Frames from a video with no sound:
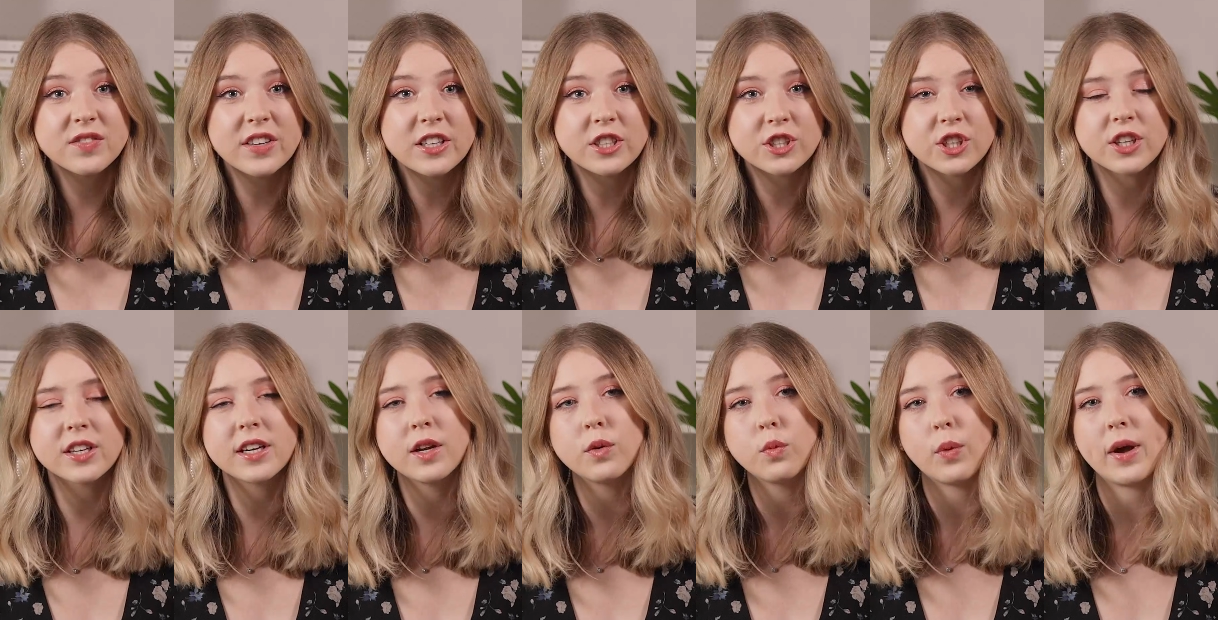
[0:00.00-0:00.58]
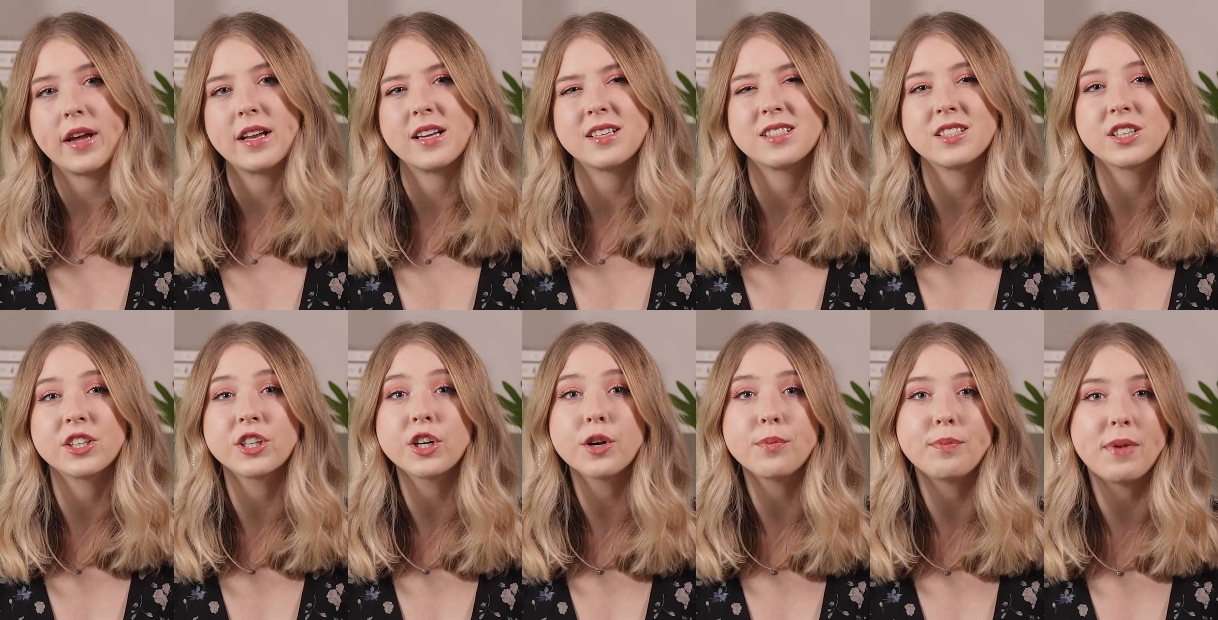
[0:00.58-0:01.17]
feature can wait
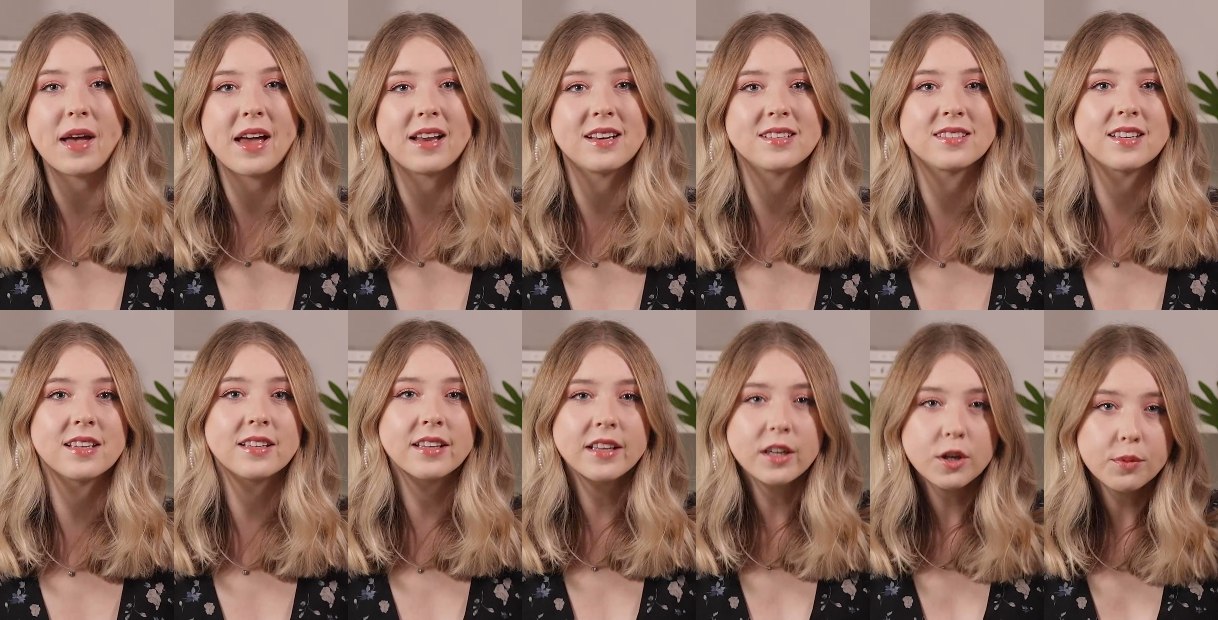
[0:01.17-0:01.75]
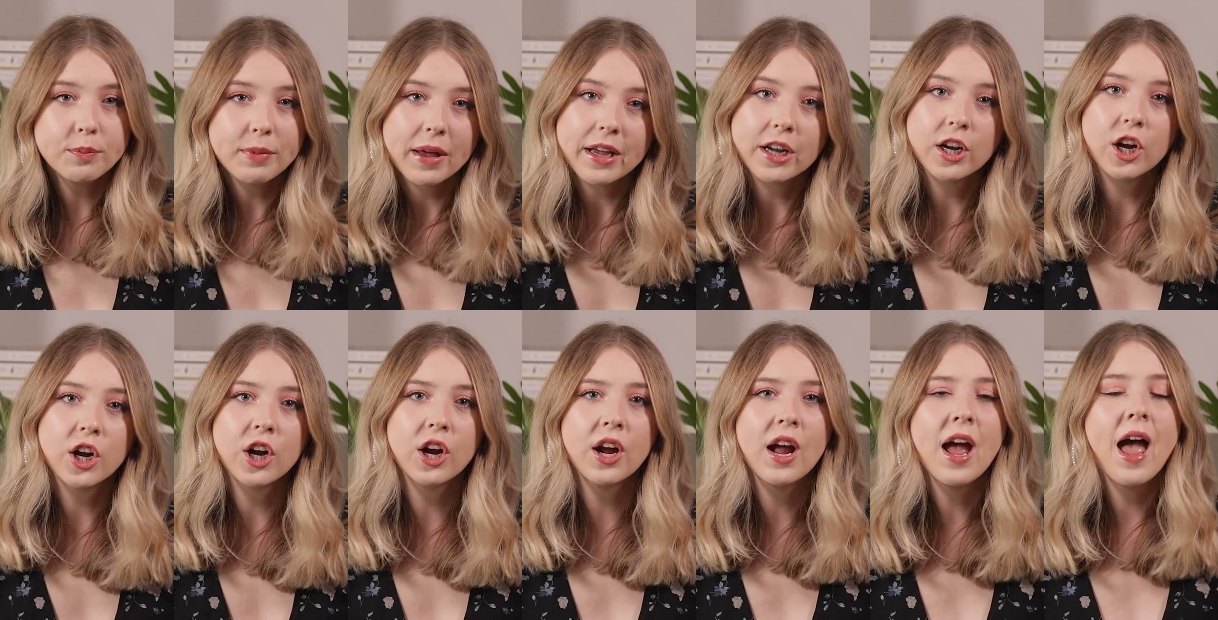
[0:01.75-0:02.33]
until your band is a little
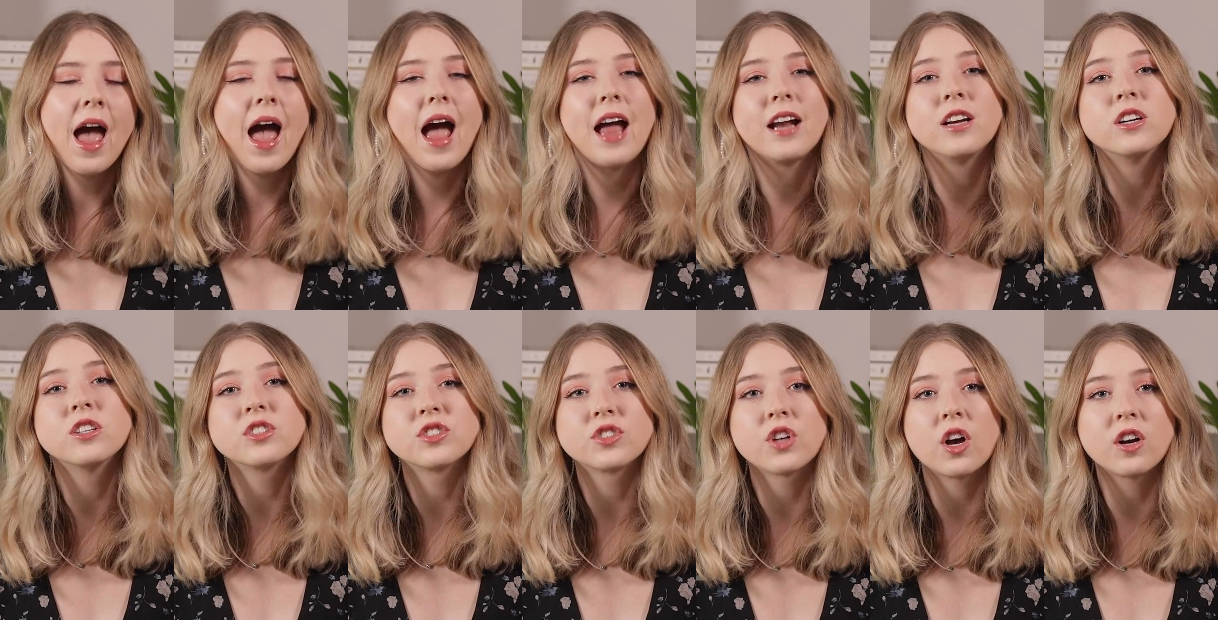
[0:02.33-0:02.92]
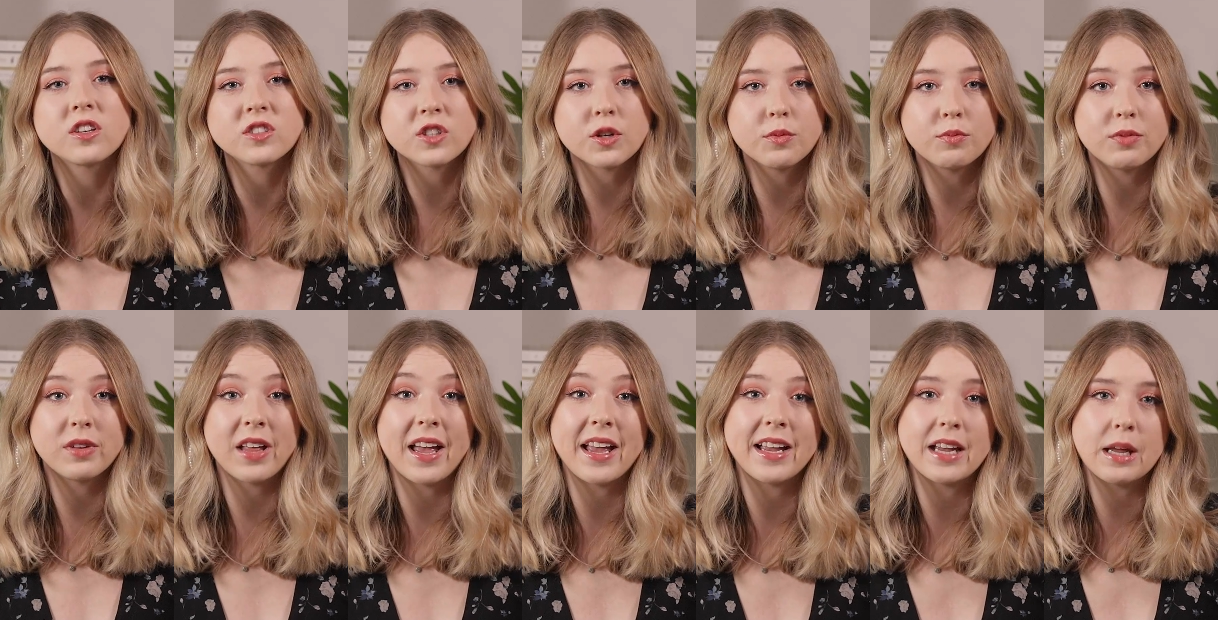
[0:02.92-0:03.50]
bigger and your songs are
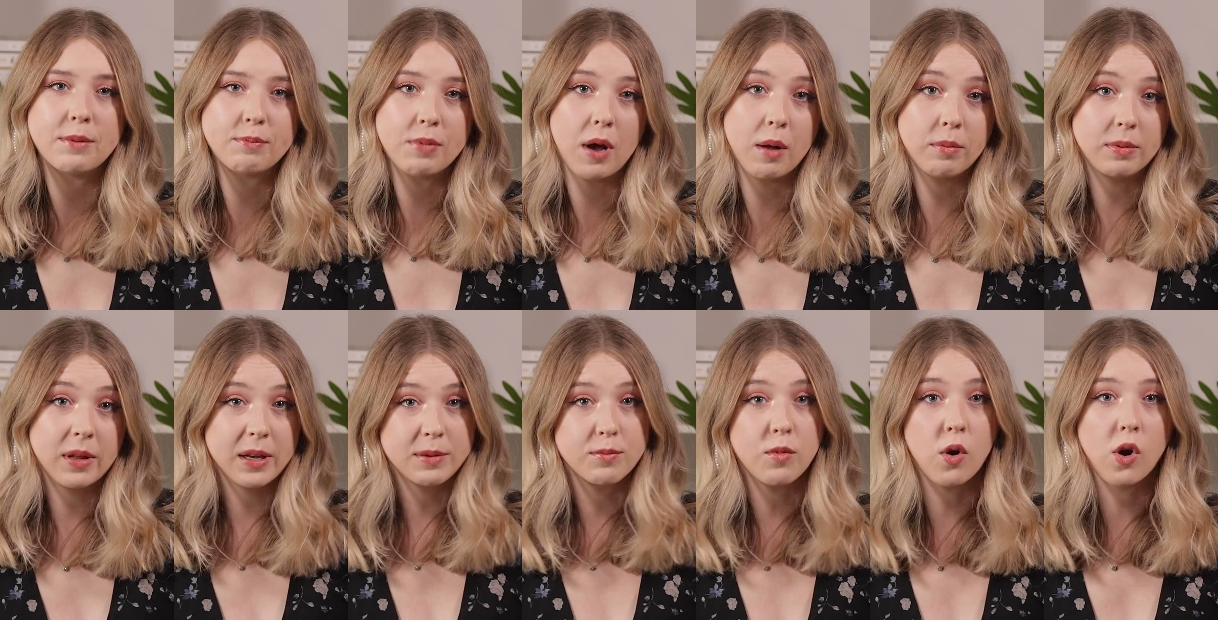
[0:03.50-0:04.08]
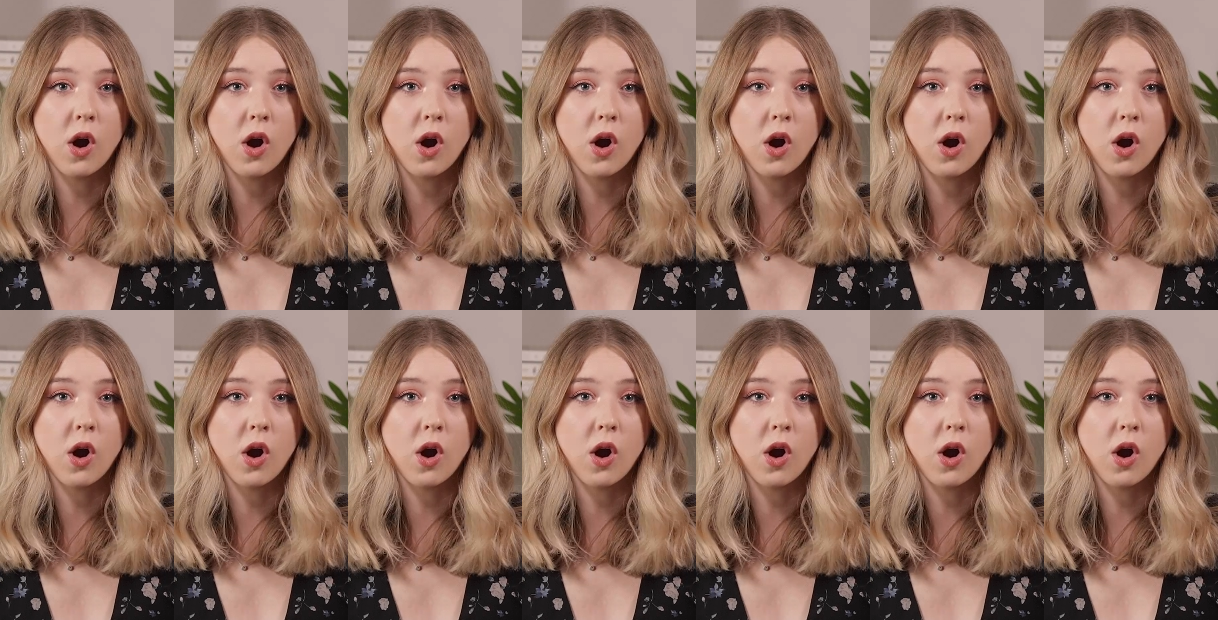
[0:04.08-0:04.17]
playing in public more